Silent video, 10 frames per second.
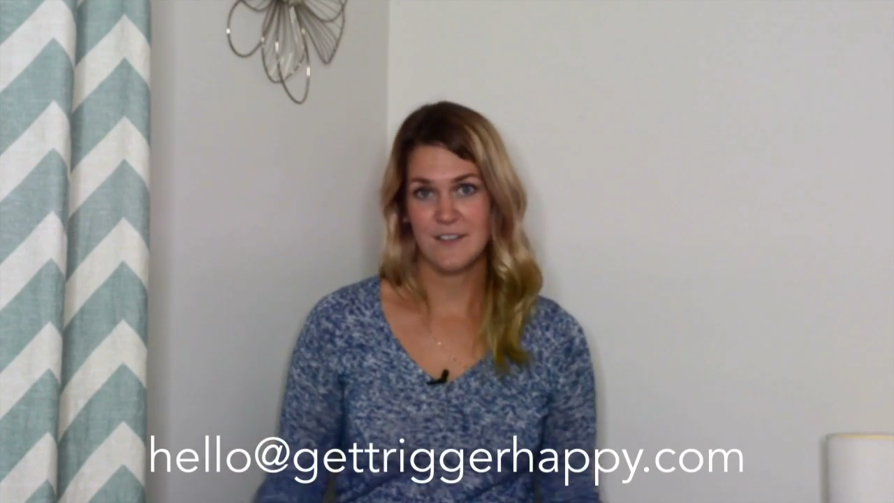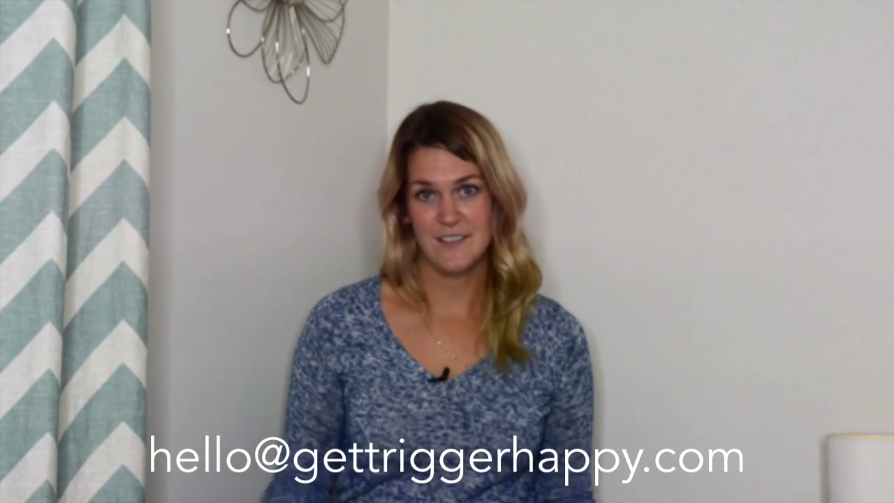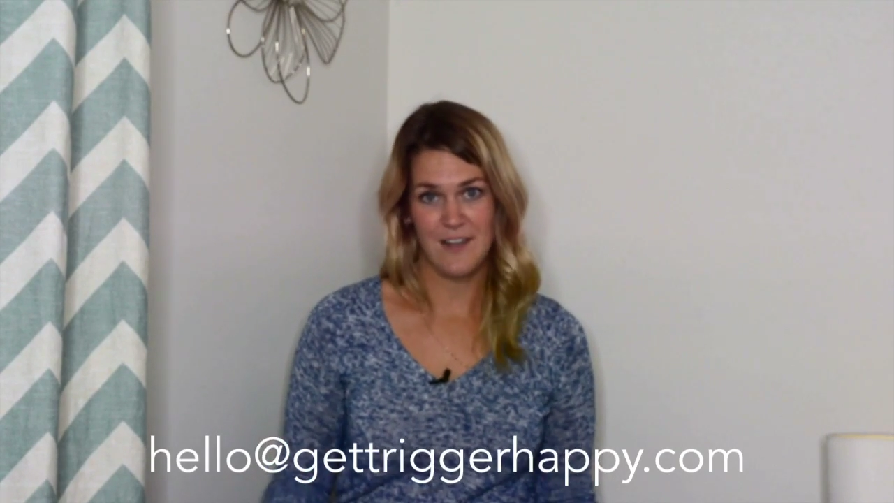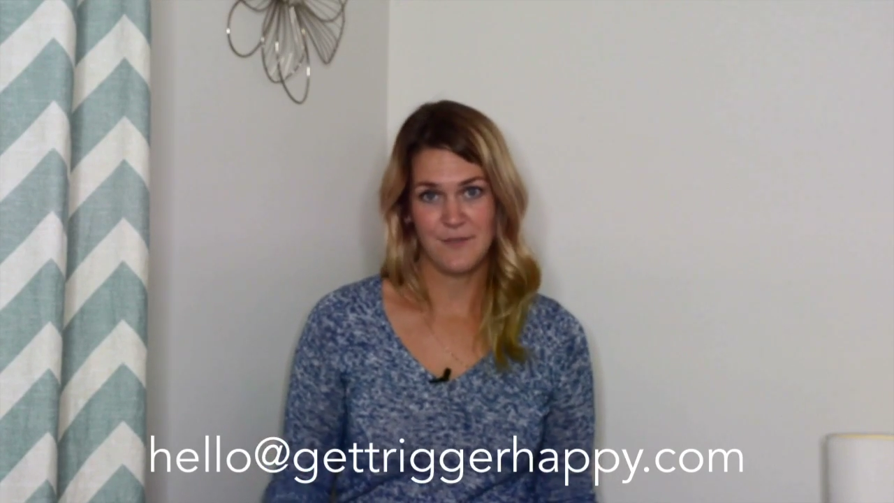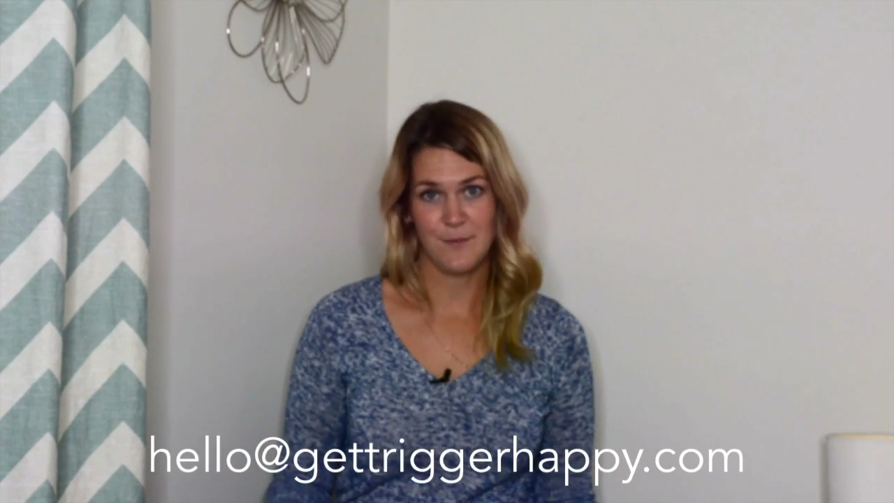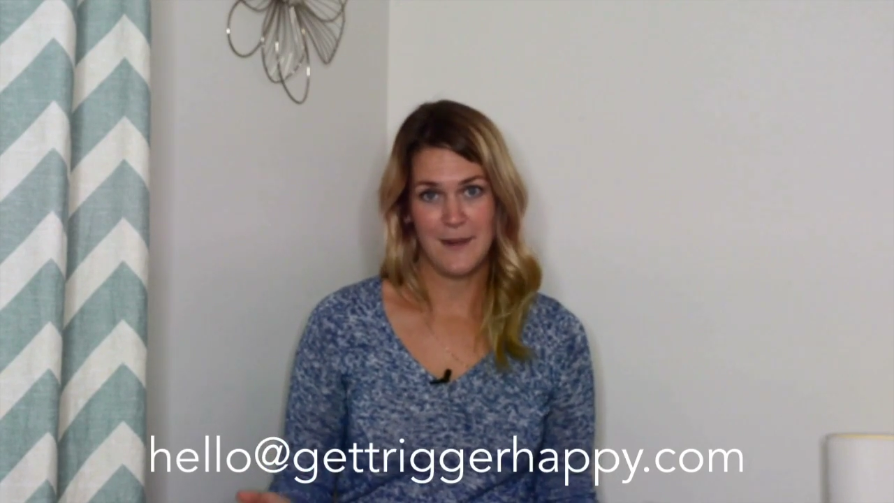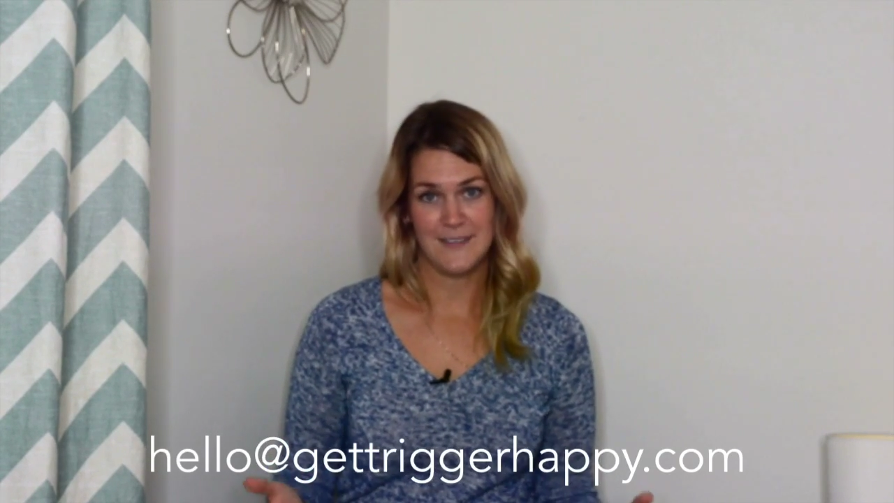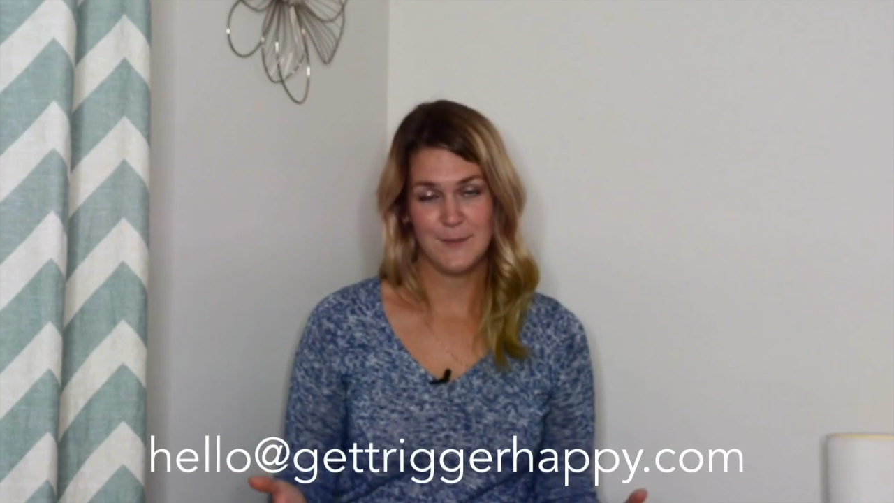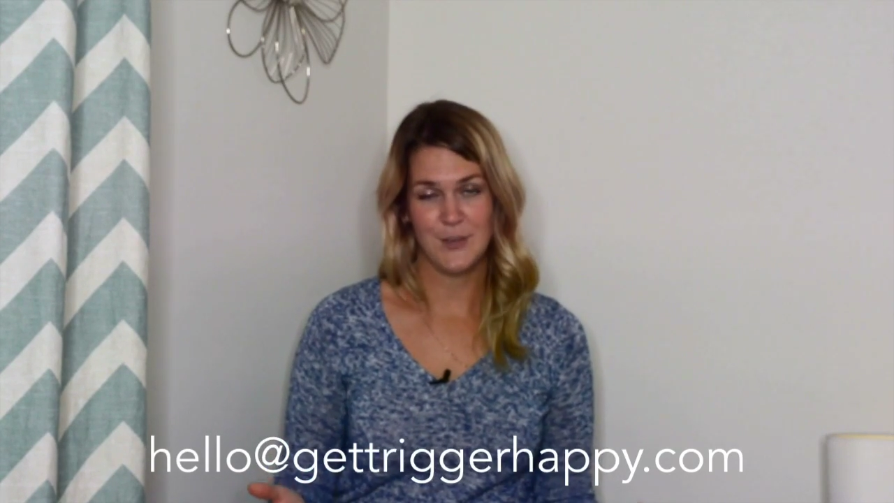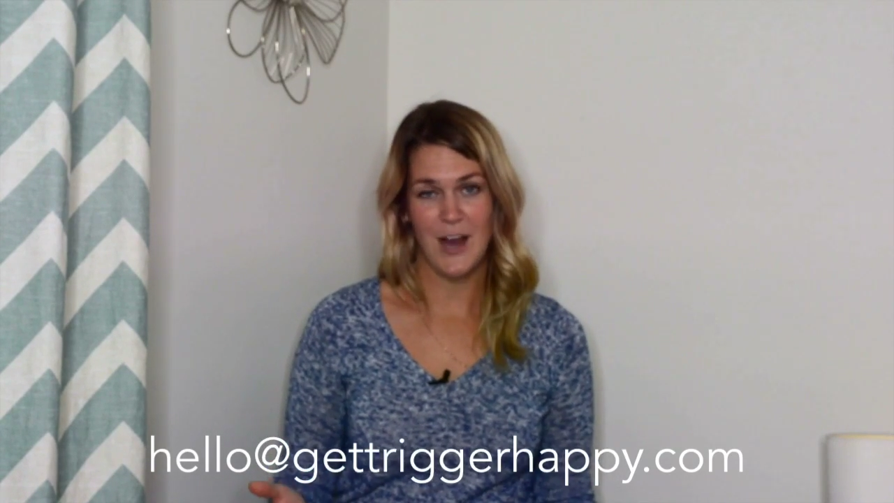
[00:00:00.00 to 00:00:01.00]
good stuff with my
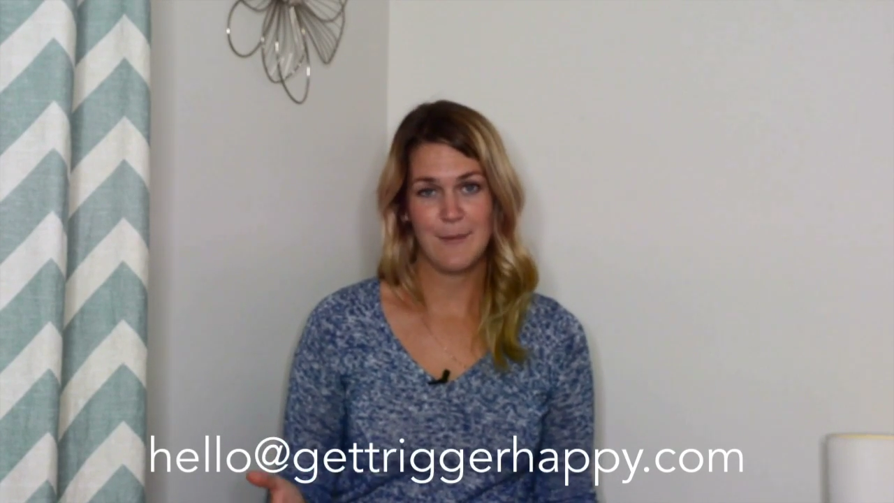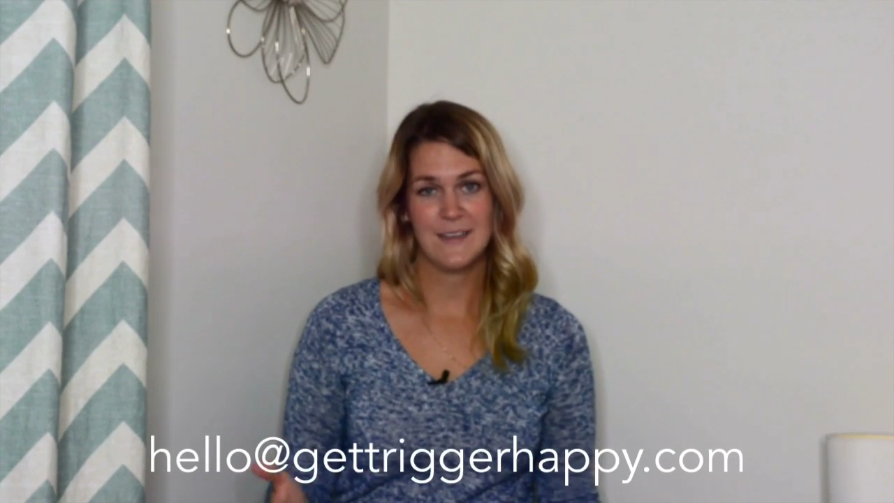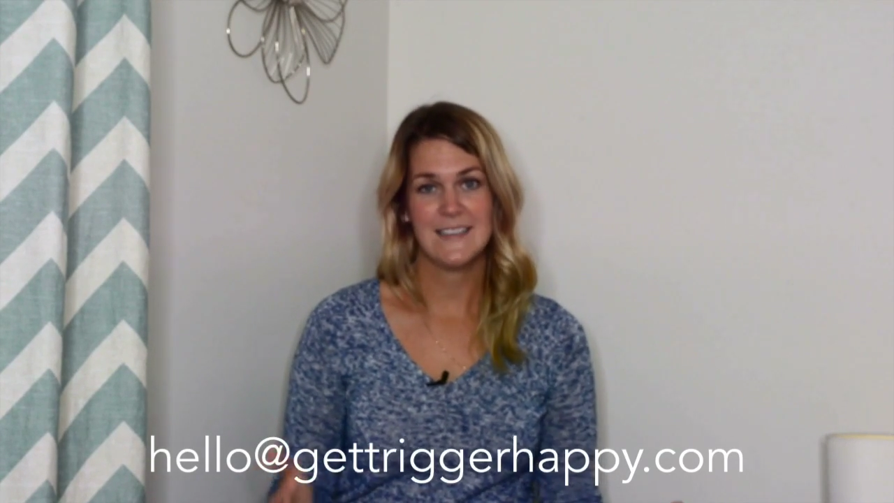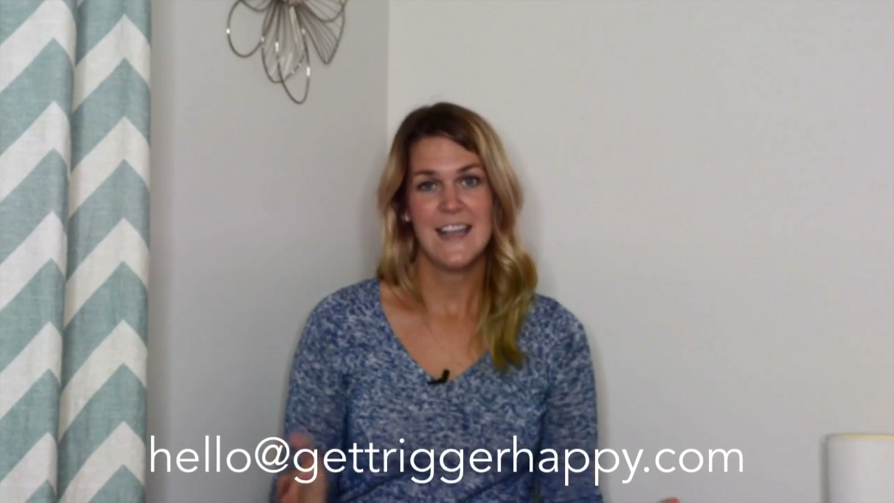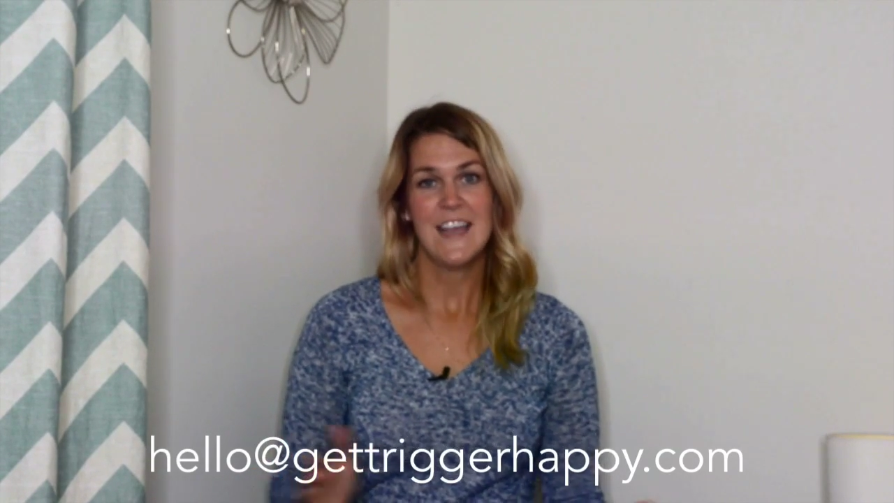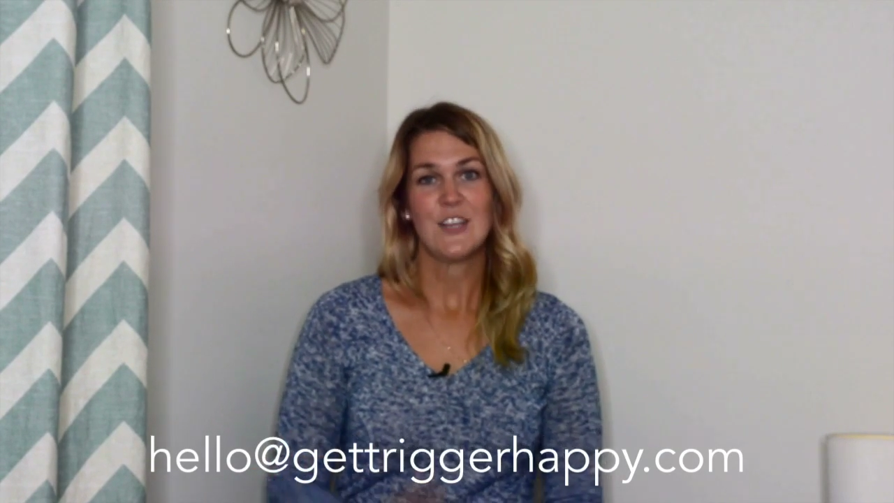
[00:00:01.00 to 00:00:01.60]
subscribers,